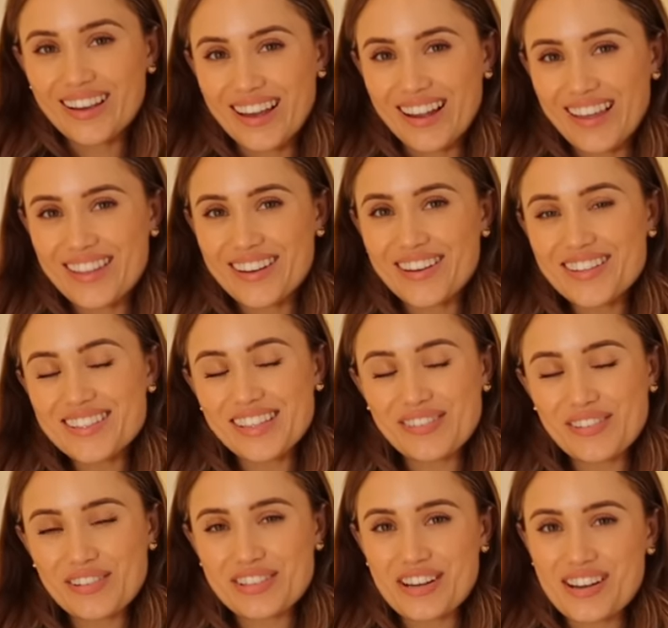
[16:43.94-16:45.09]
Okay, and the last thing I've
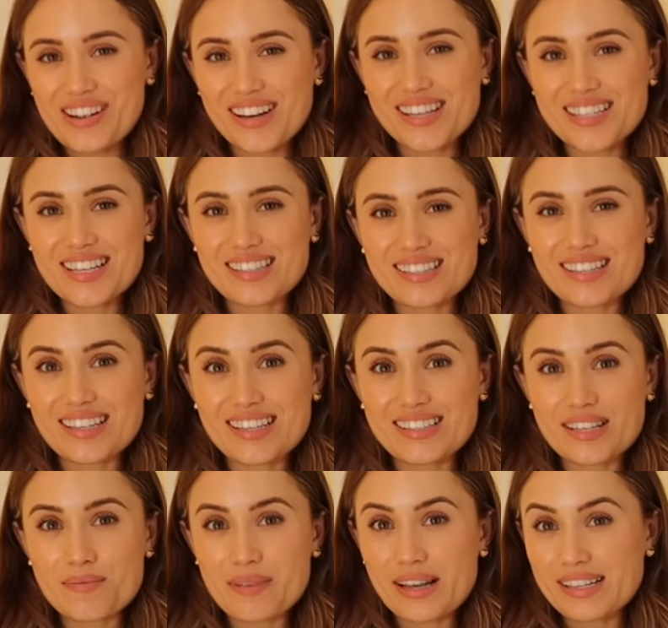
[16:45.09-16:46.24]
got to show you guys is this
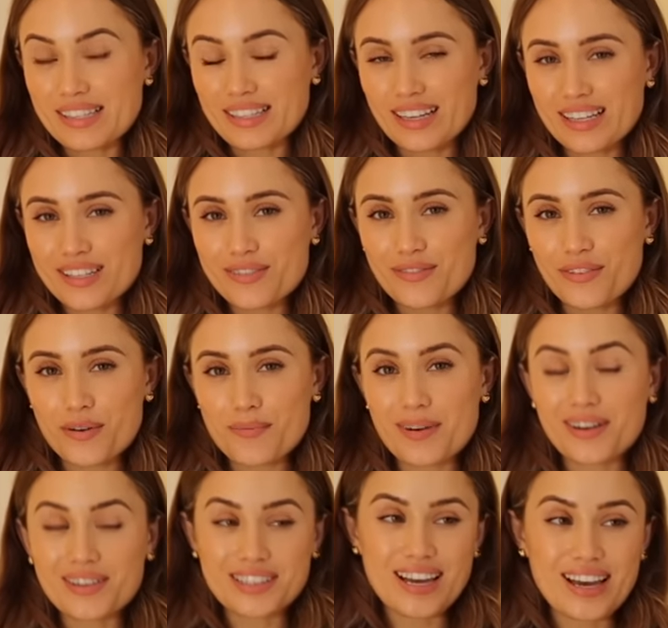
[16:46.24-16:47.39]
amazing knit from
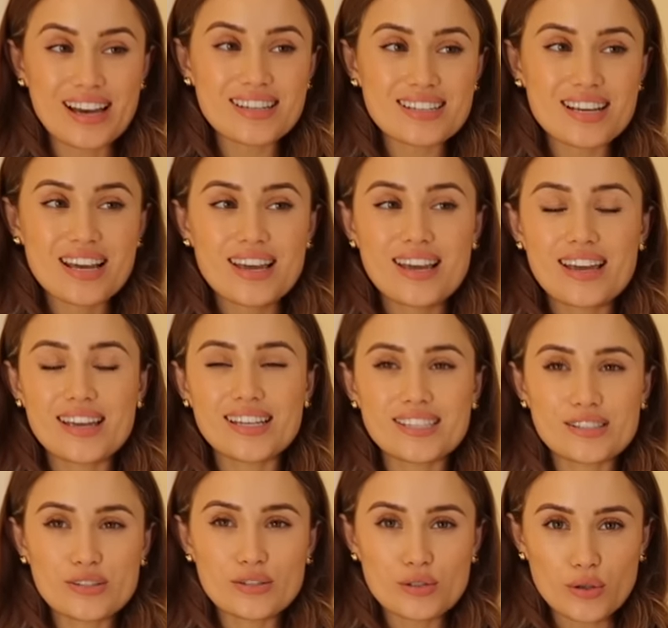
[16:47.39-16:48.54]
Arquette. It
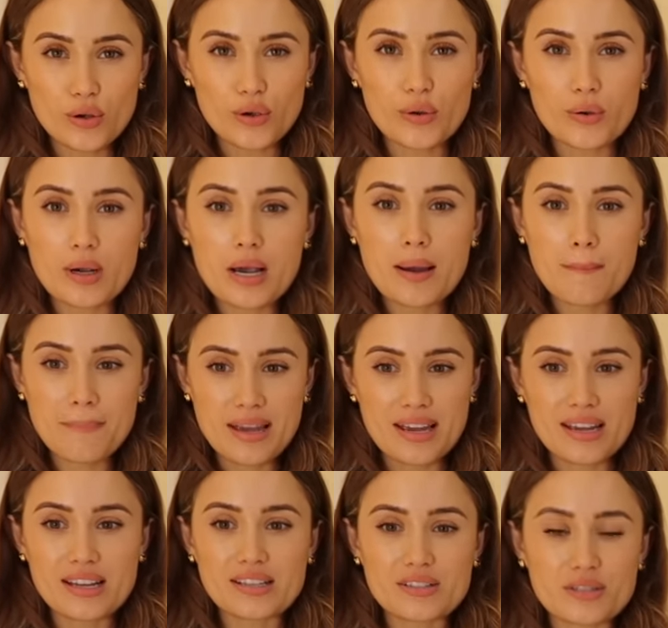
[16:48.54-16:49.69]
is so
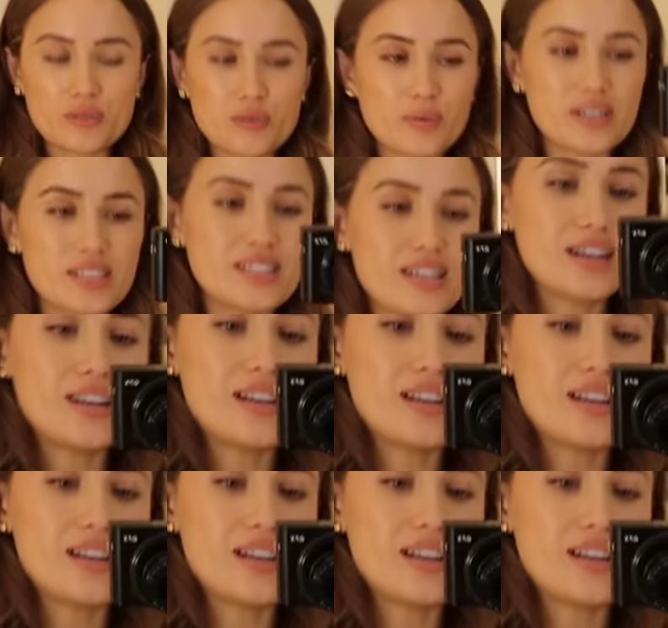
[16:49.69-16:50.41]
big and squishy. I